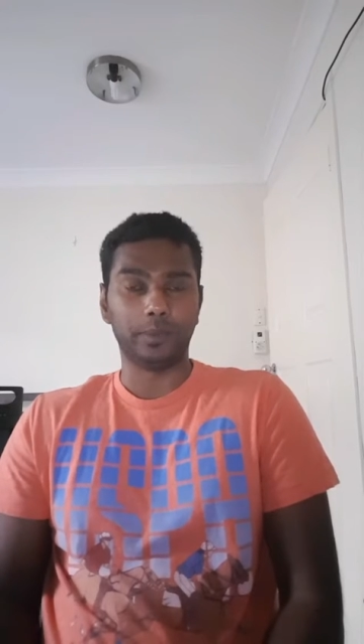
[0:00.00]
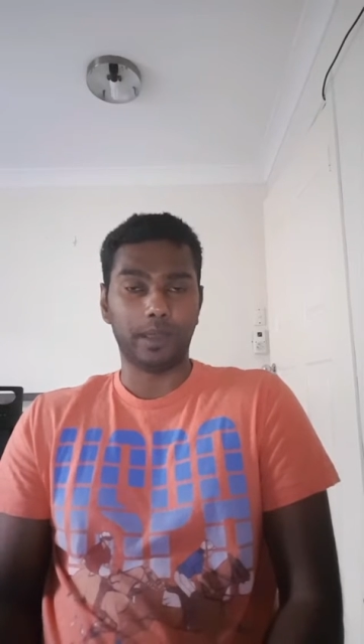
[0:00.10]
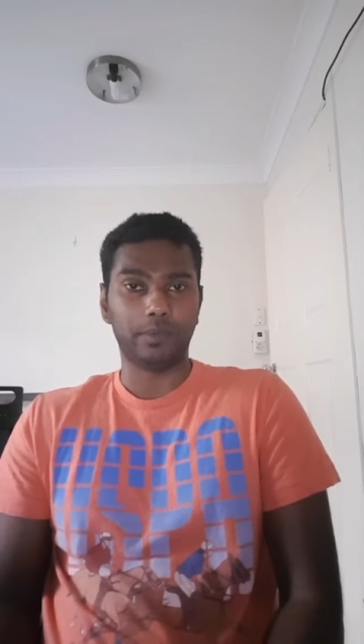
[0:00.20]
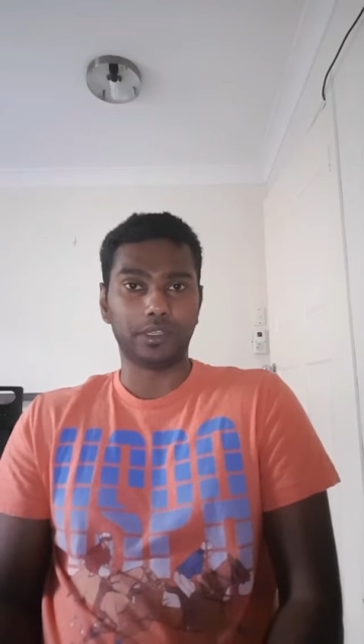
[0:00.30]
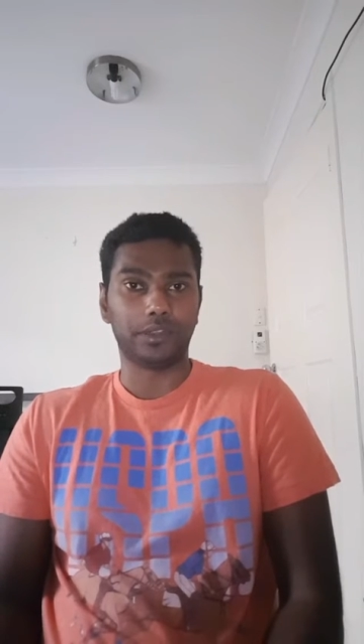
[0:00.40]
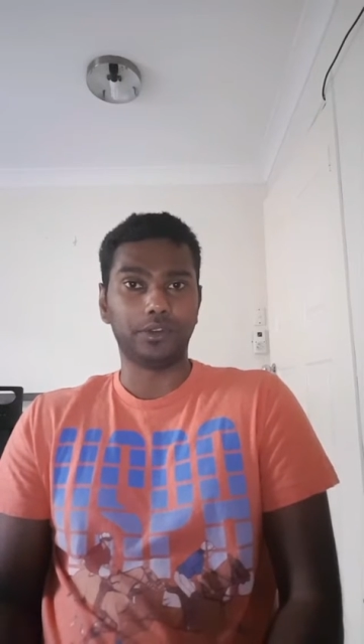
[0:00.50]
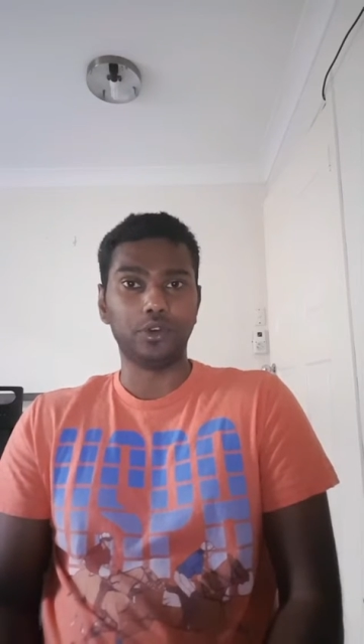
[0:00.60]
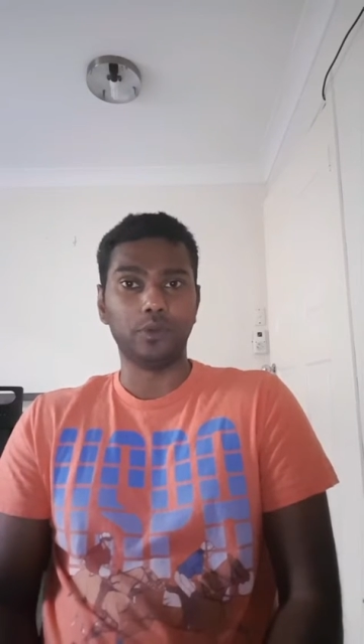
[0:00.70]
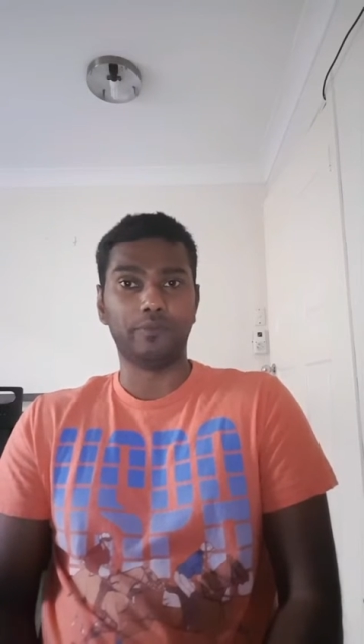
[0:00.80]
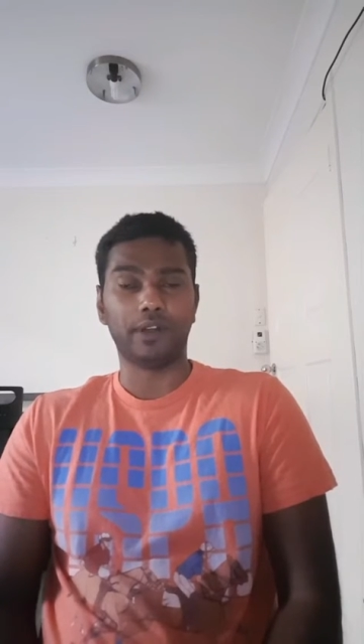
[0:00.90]
the members of the
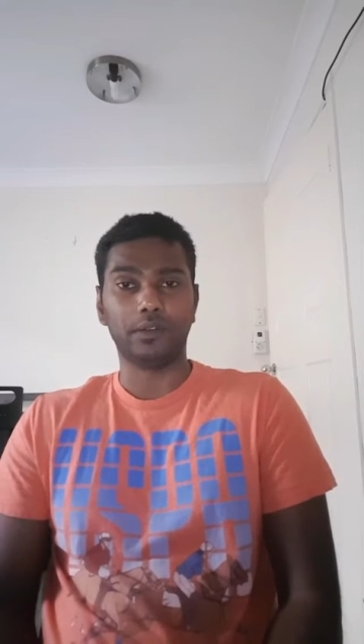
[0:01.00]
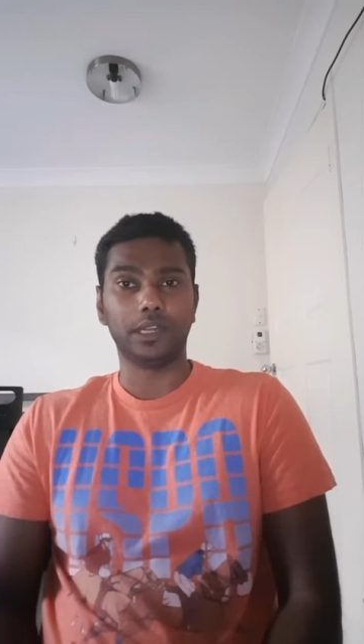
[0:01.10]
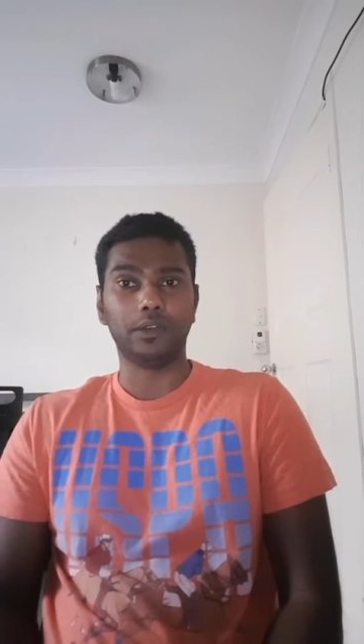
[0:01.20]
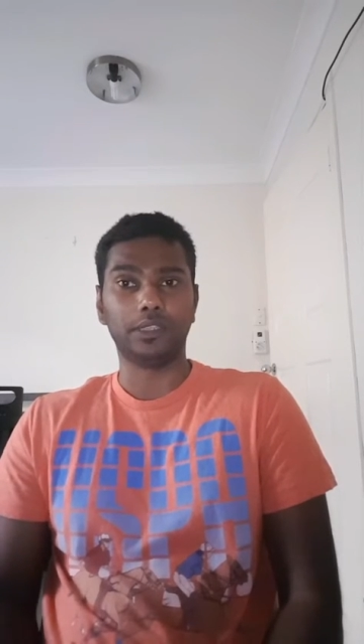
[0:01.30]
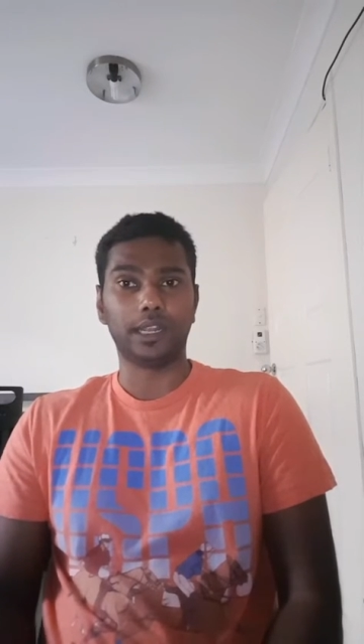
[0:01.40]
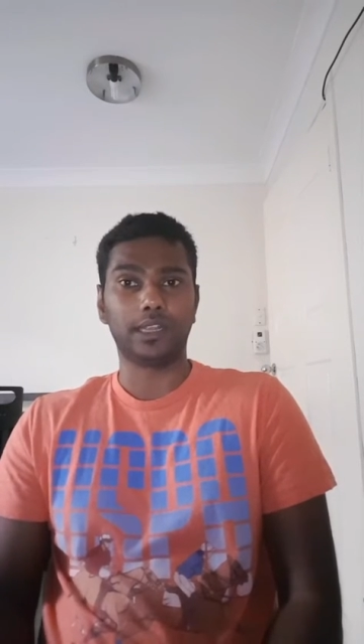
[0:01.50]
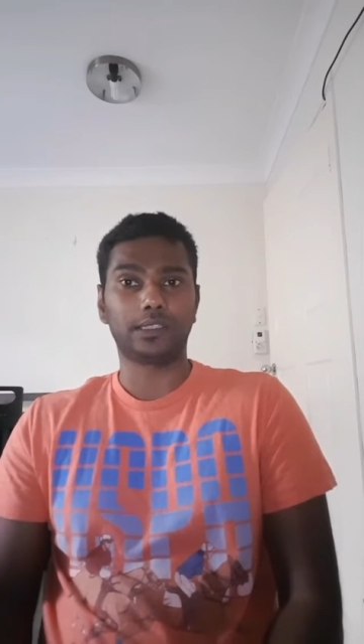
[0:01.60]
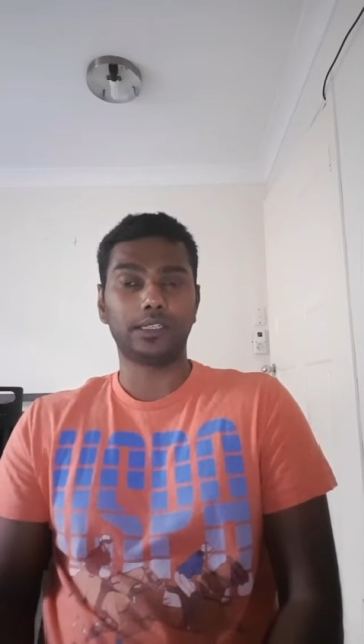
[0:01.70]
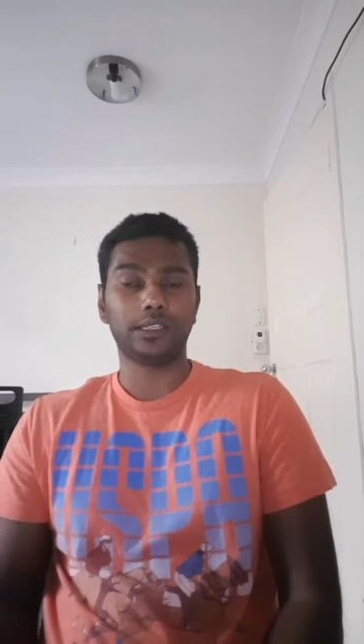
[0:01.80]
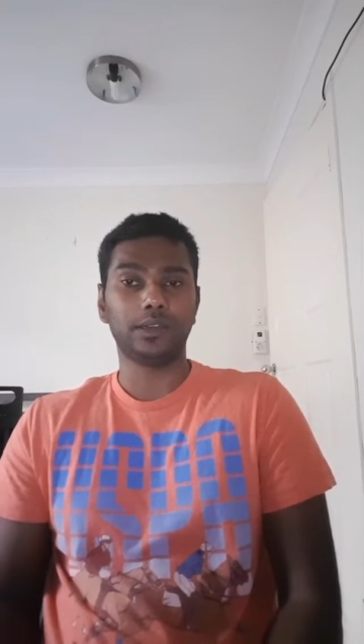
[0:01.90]
group, found out there are
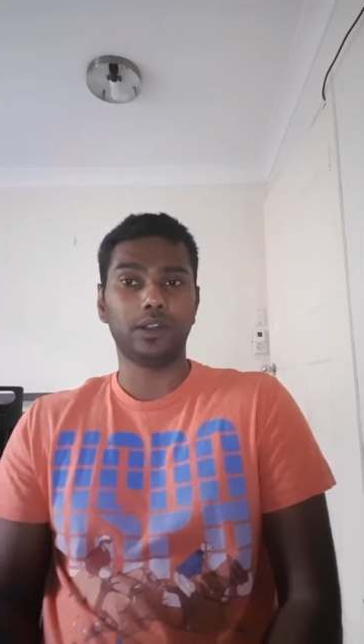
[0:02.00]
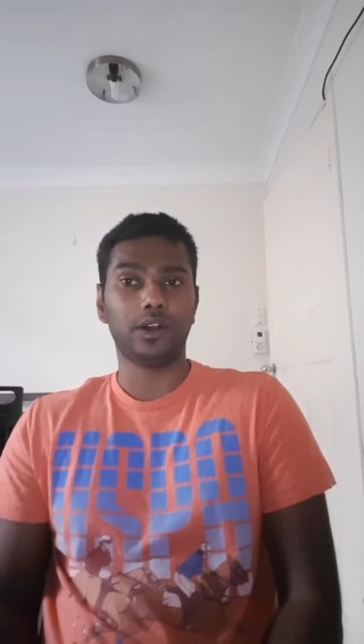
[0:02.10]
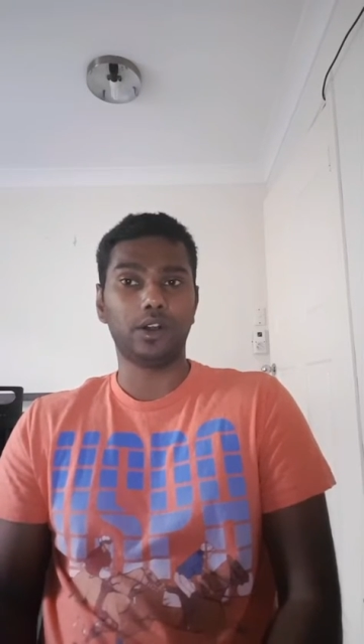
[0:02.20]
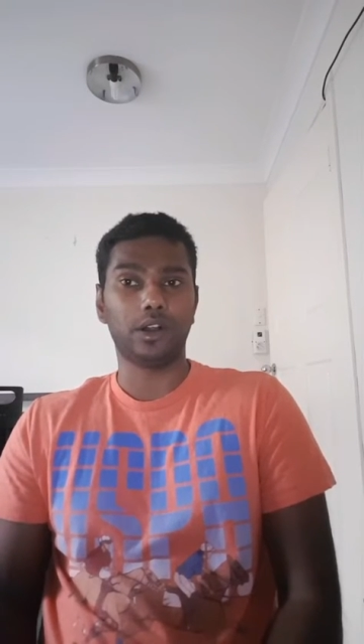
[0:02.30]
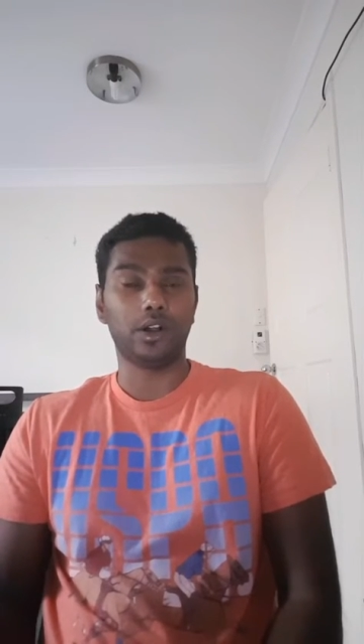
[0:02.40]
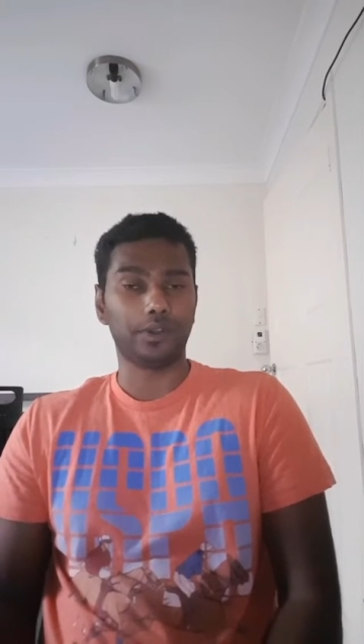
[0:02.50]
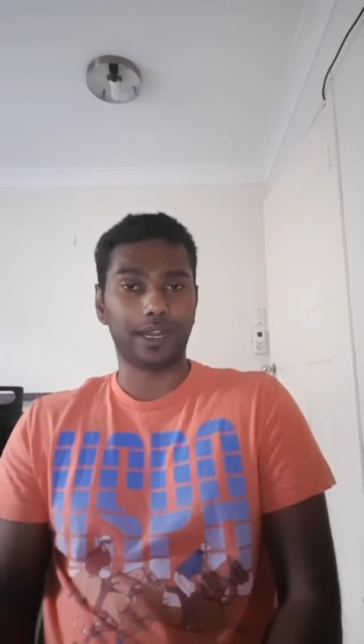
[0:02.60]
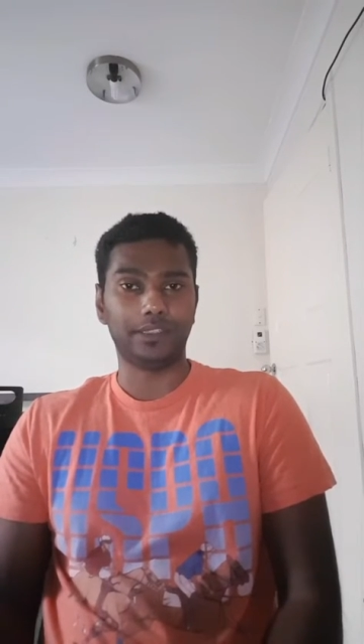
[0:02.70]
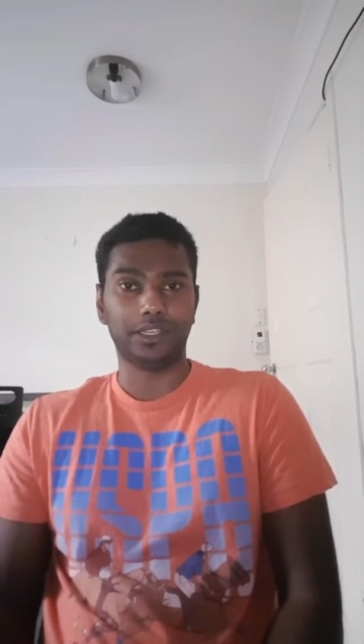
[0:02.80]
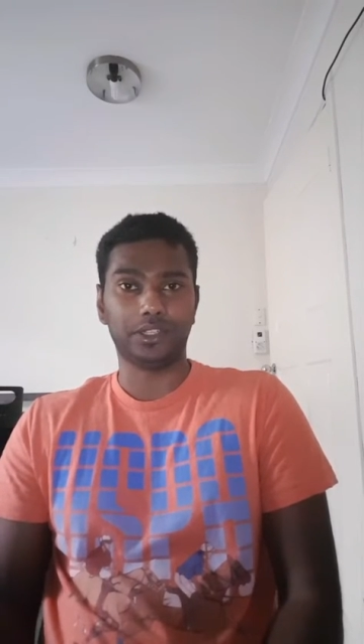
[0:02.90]
certain
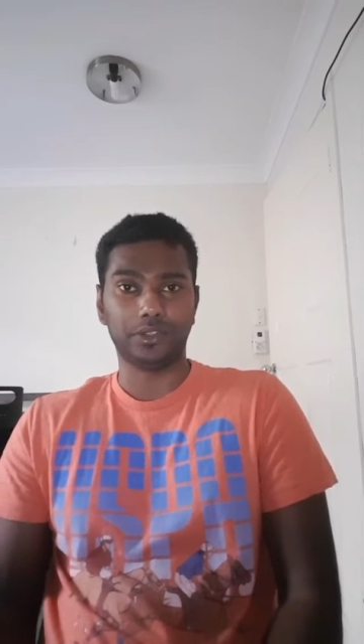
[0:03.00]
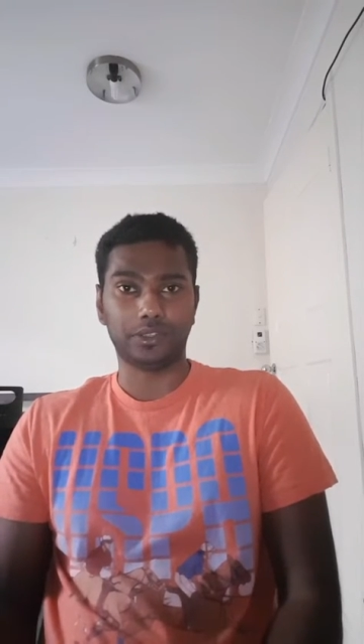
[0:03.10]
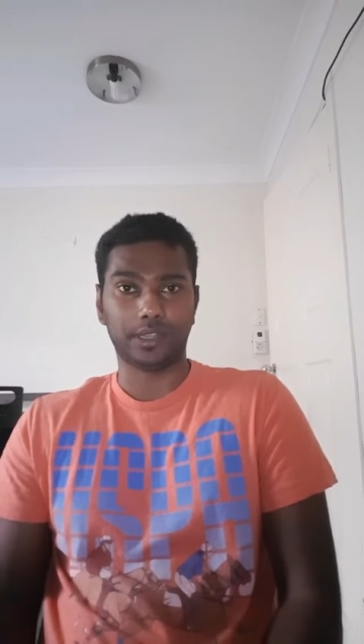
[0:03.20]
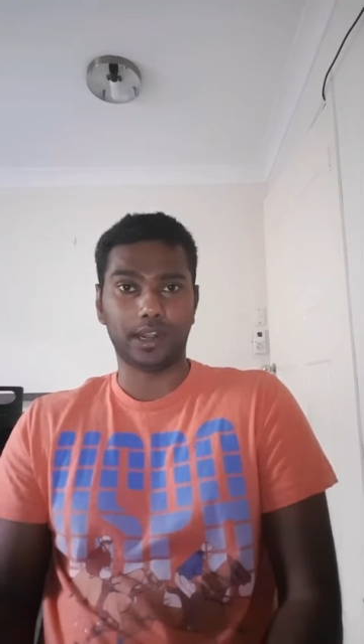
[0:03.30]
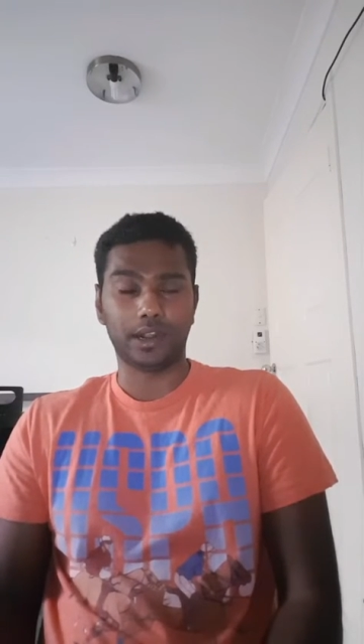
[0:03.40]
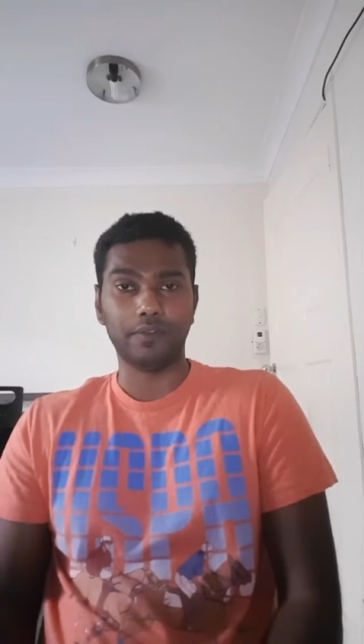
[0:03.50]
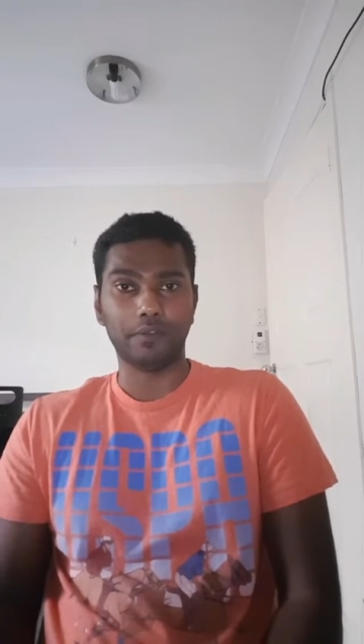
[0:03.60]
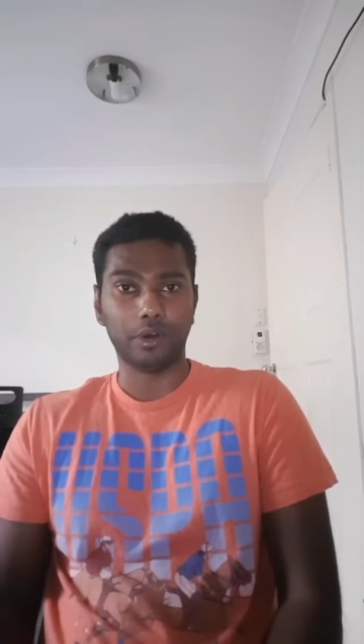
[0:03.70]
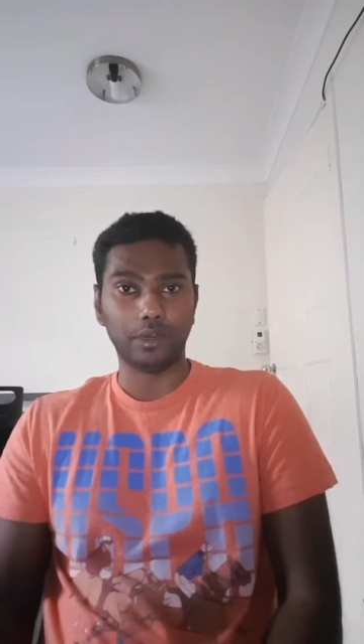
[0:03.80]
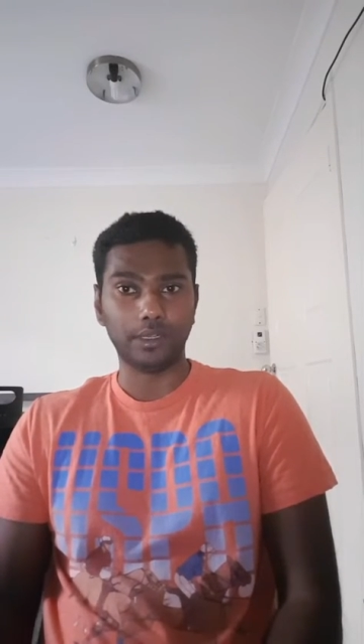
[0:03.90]
organizations that are
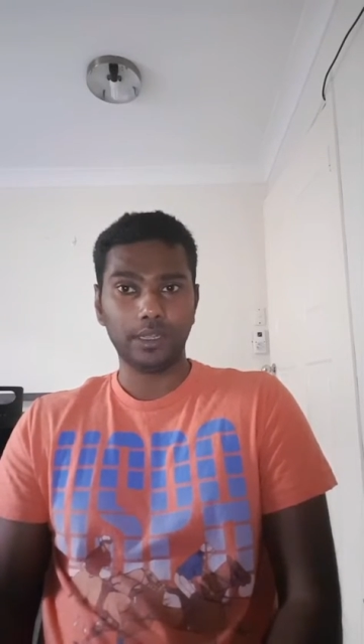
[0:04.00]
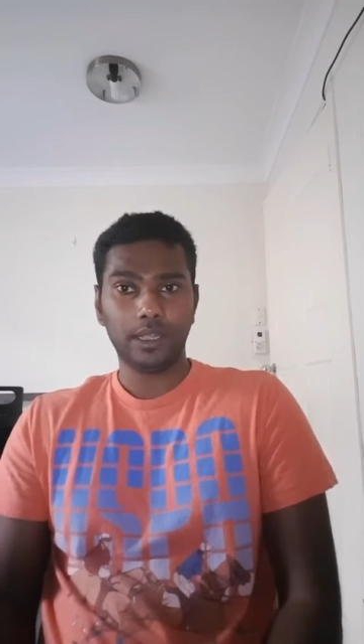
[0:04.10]
involved.